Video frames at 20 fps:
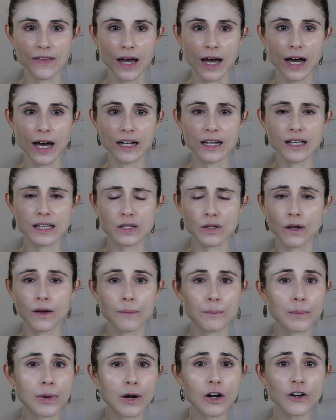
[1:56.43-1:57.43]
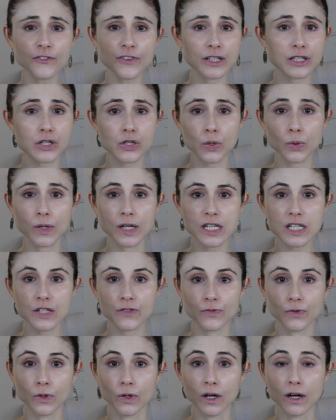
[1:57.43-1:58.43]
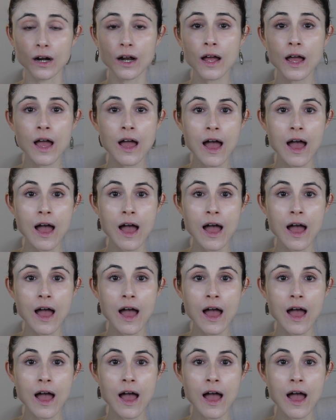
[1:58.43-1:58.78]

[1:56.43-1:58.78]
that is perfect choice for